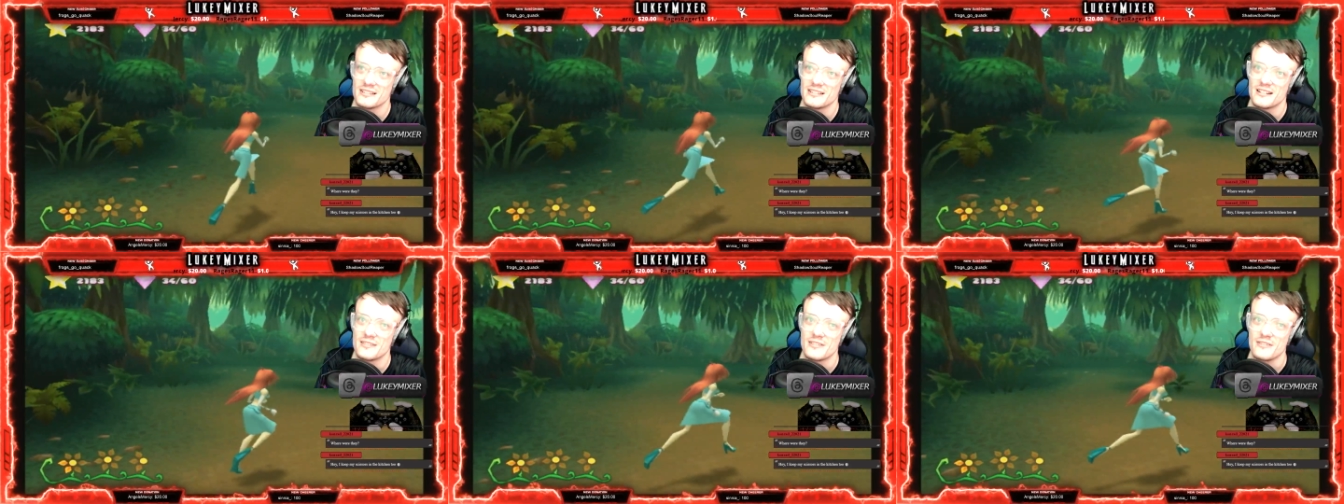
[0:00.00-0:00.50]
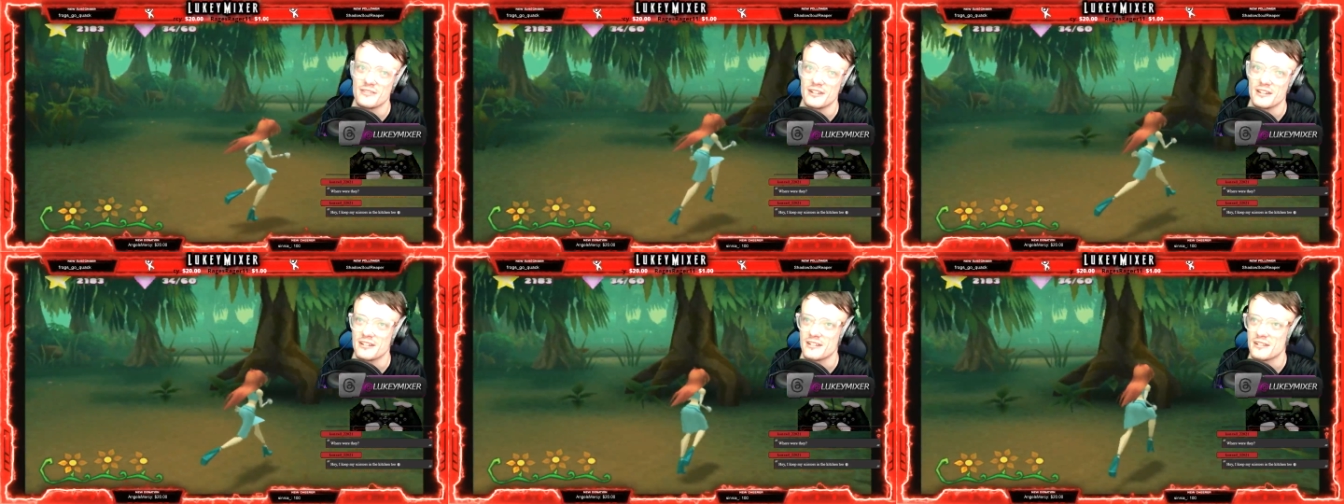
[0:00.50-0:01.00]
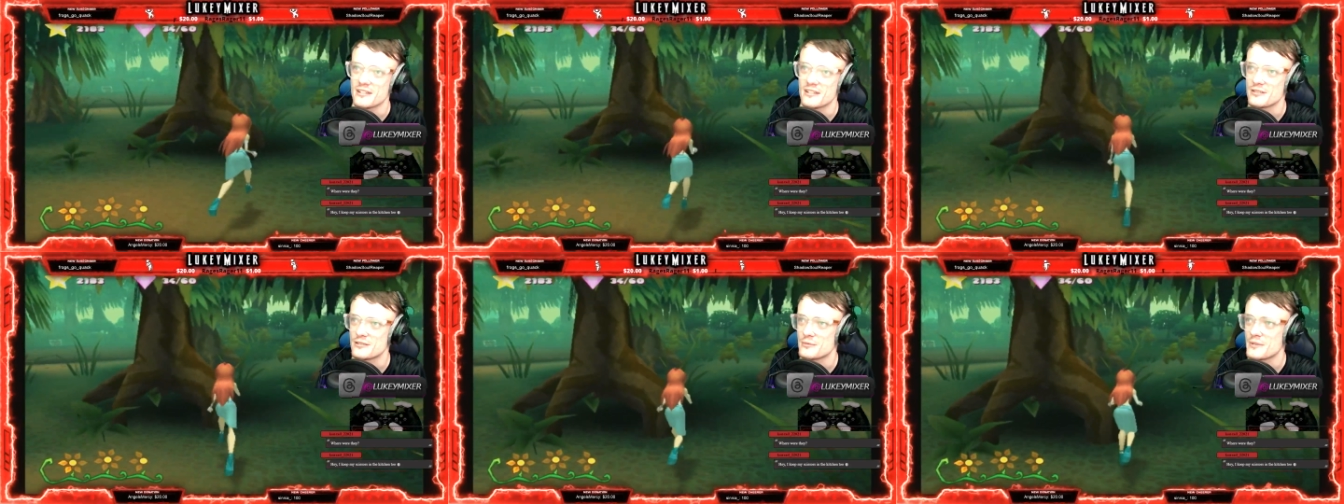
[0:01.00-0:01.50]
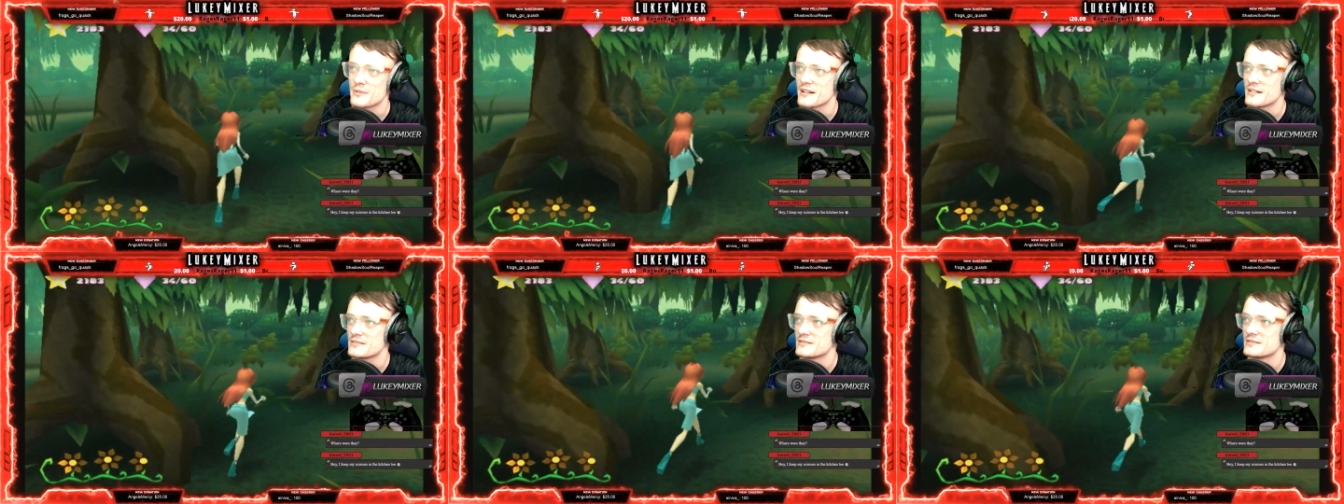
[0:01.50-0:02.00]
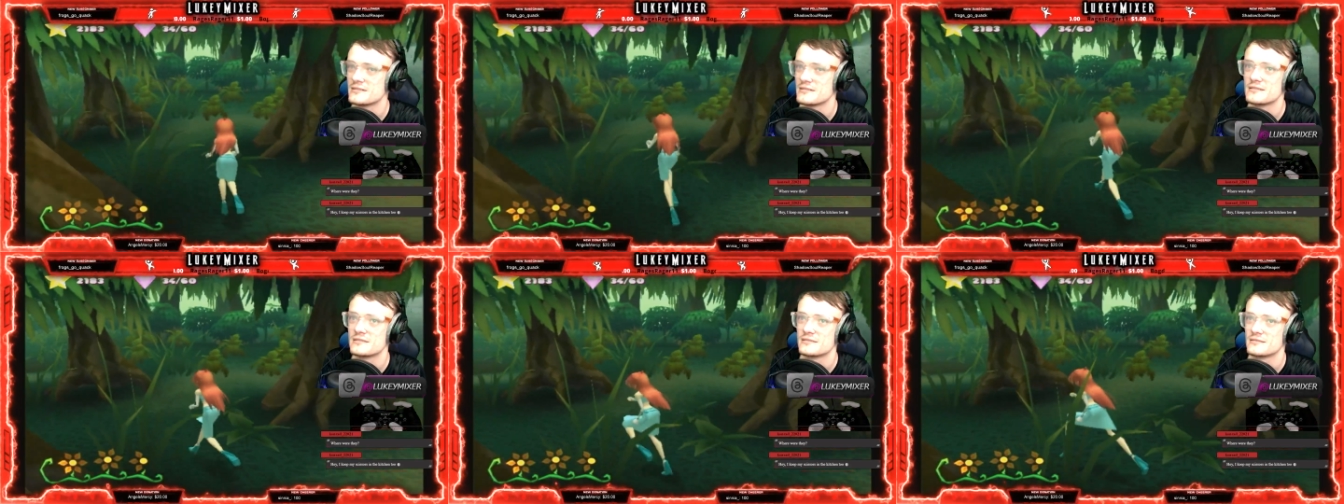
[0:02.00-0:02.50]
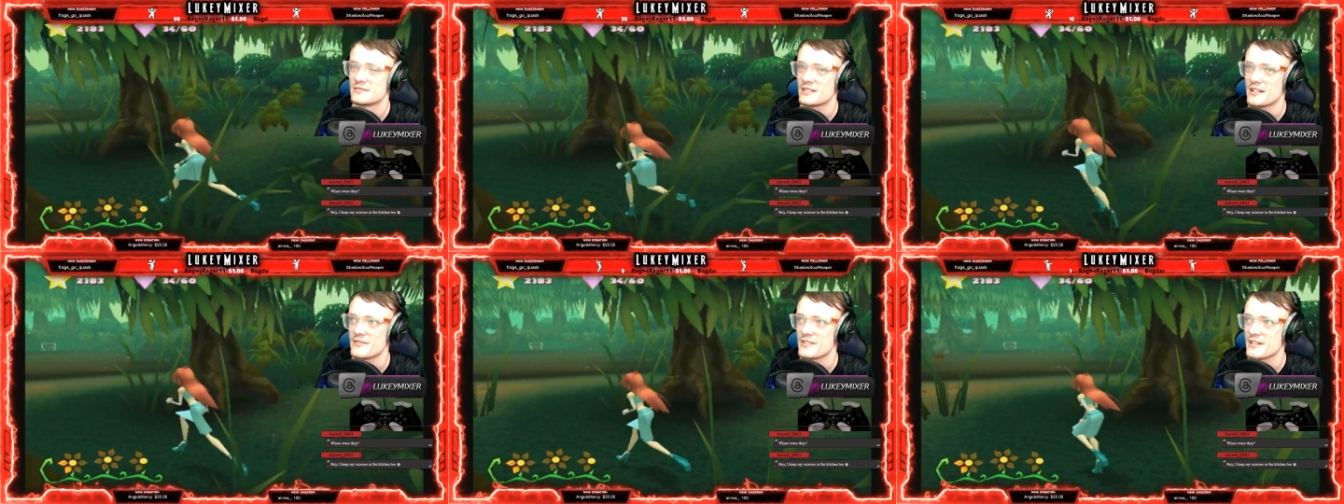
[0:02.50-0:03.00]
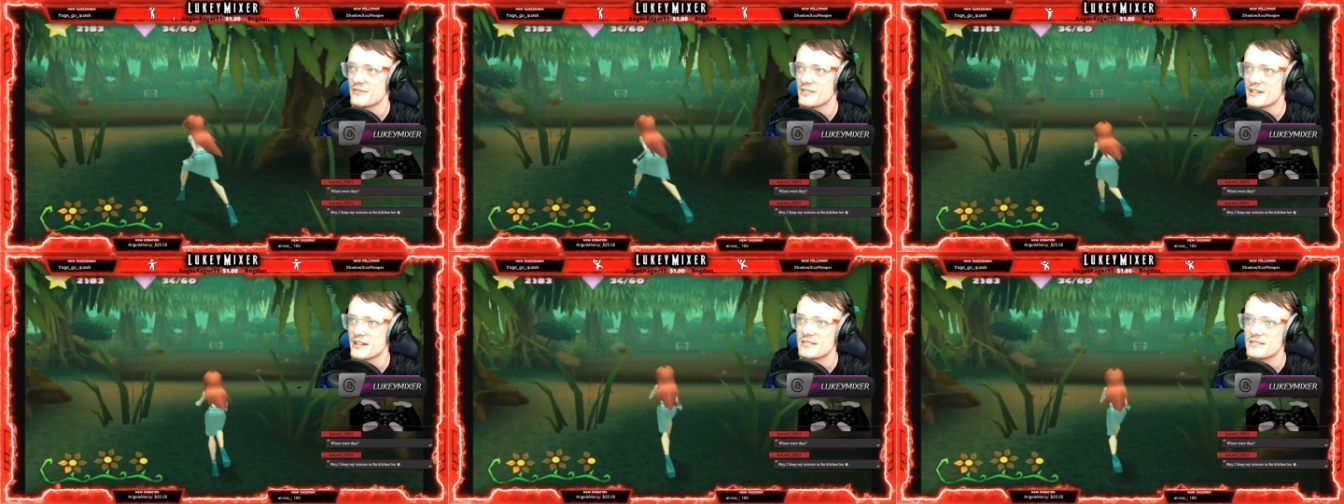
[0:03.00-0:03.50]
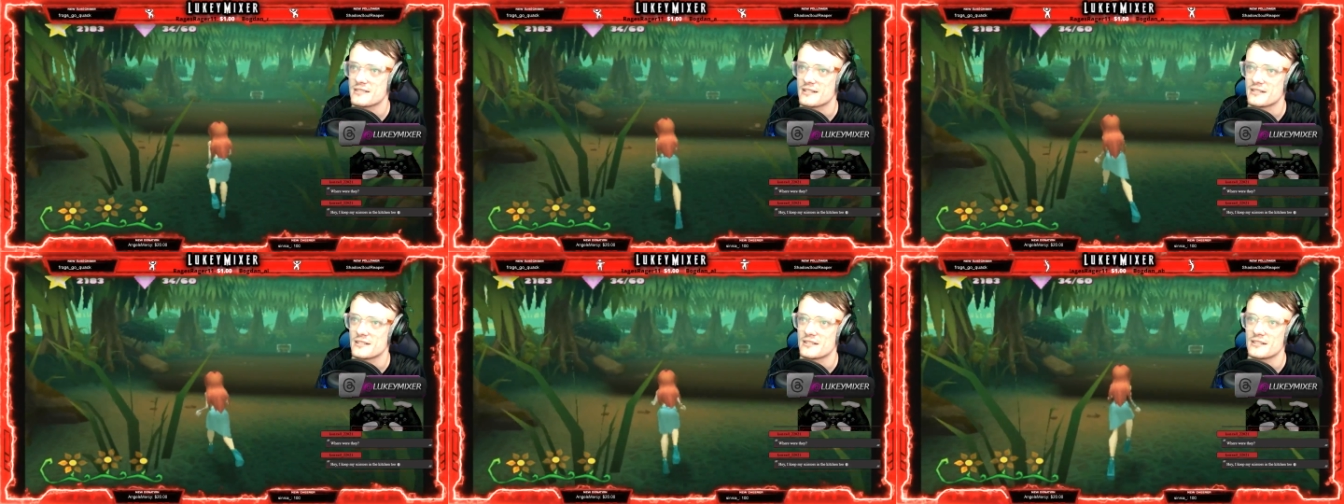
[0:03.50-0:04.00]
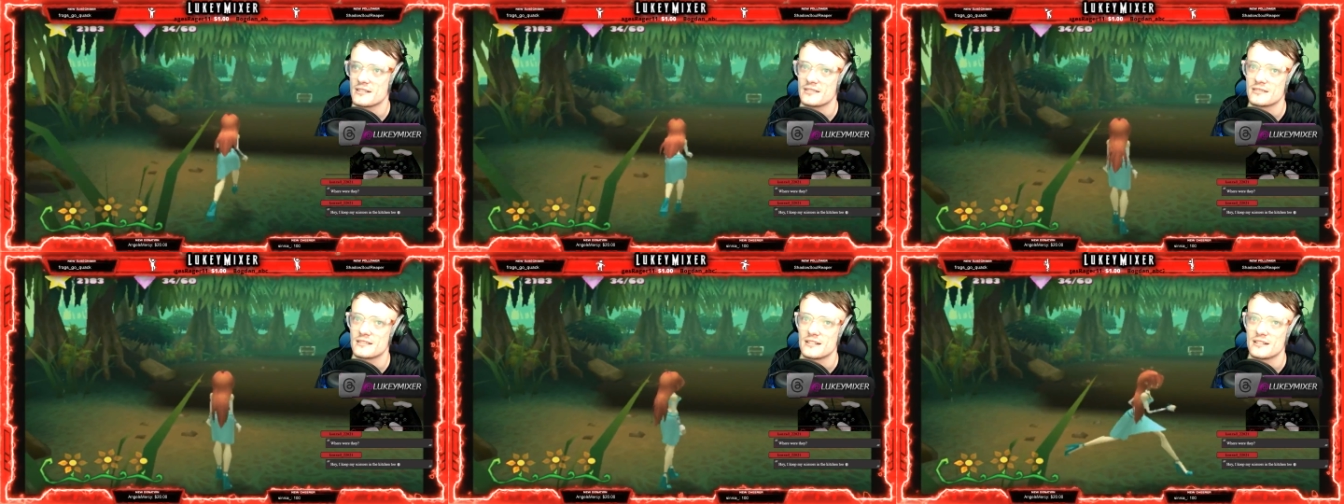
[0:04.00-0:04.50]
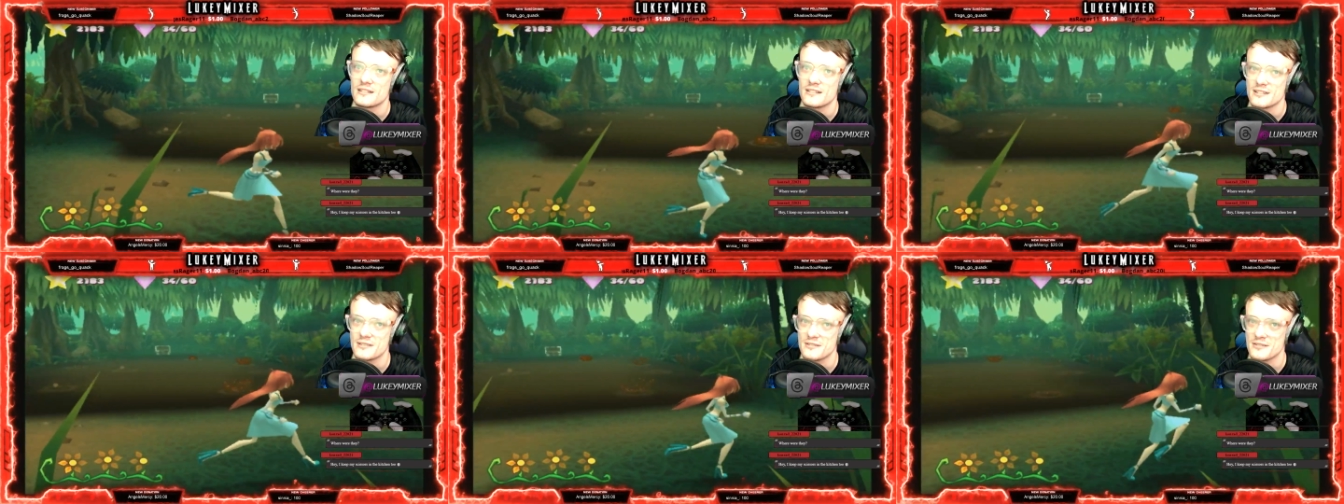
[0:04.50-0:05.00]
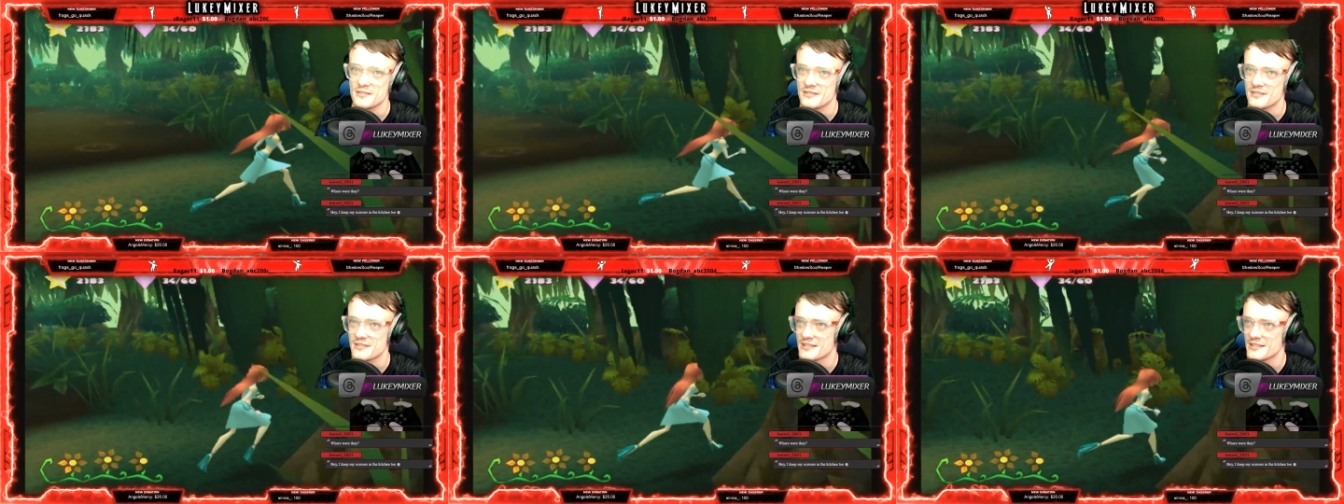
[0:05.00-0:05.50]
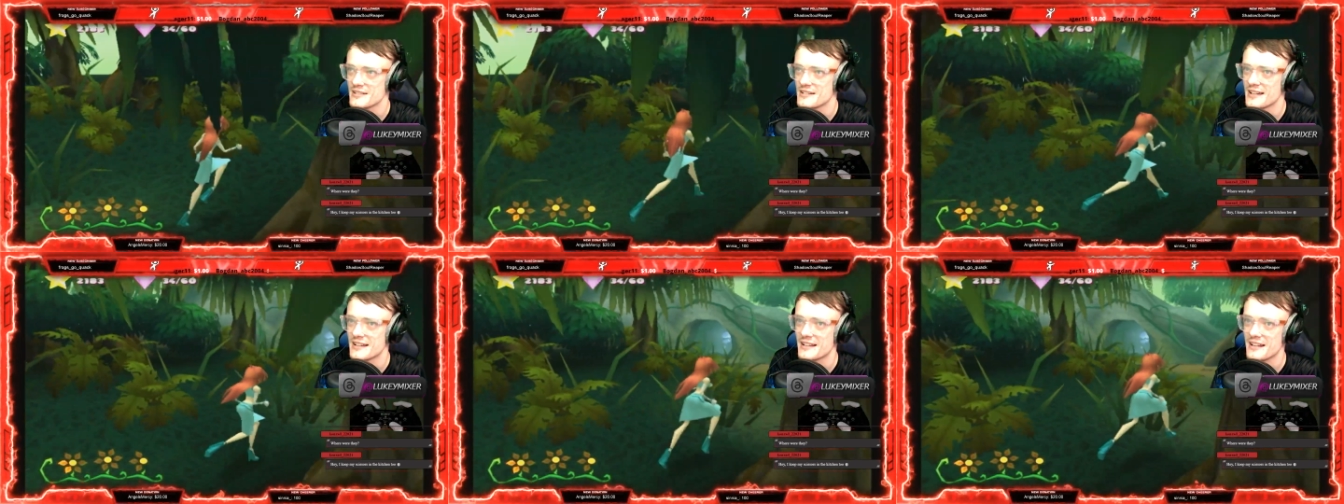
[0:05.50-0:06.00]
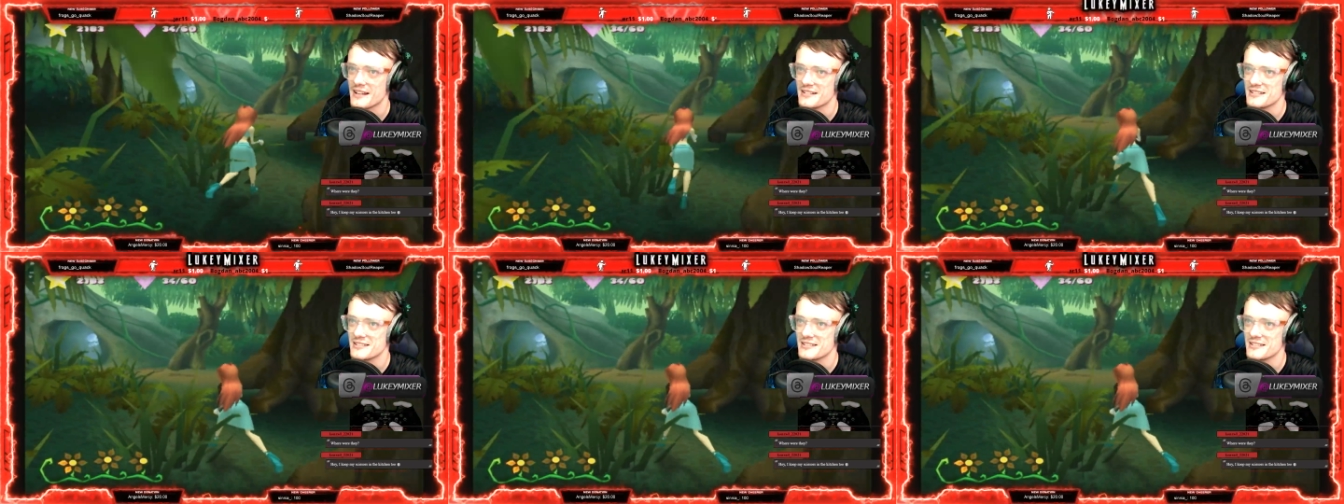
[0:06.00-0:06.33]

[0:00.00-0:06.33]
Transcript: have to go through the tunnel way now. I don't know if there's anything else down there, No, it's just a dead end.